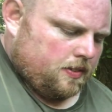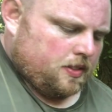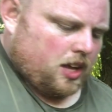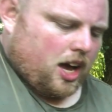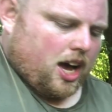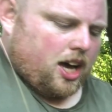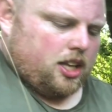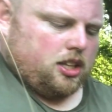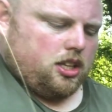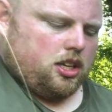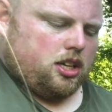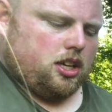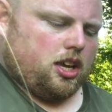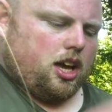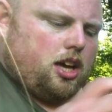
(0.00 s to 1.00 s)
And you
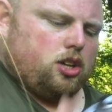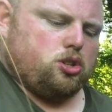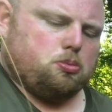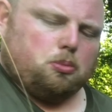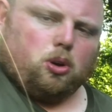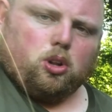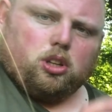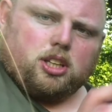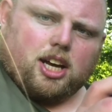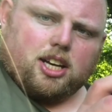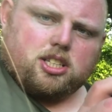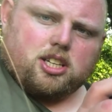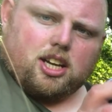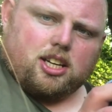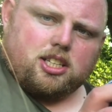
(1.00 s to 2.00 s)
can get a small gas
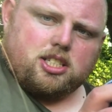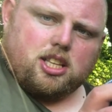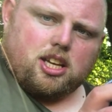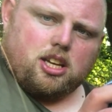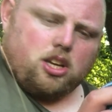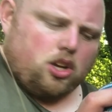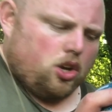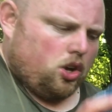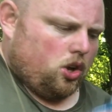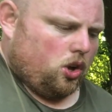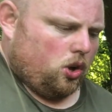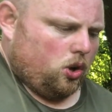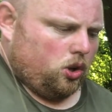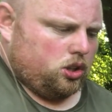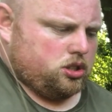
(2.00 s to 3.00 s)
canister
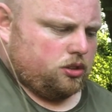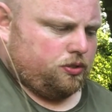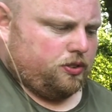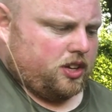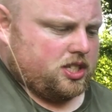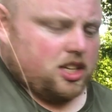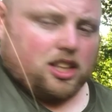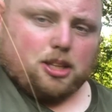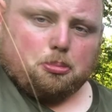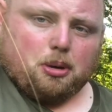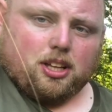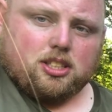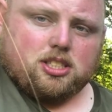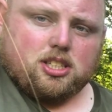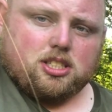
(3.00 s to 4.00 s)
all to fit in the
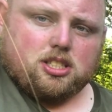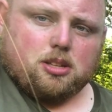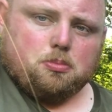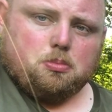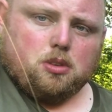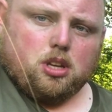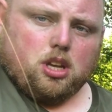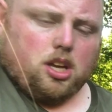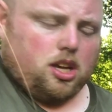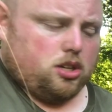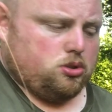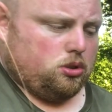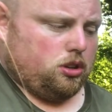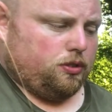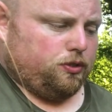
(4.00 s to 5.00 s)
pan system. So
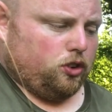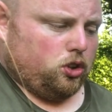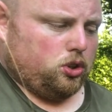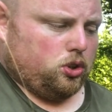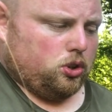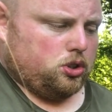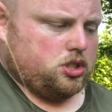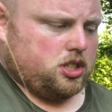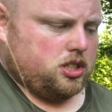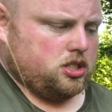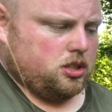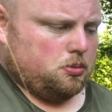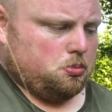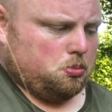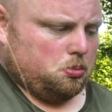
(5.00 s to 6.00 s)
your full cook
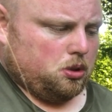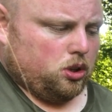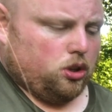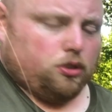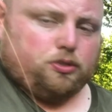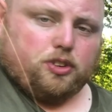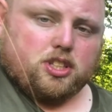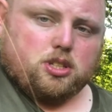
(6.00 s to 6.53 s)
system will all fit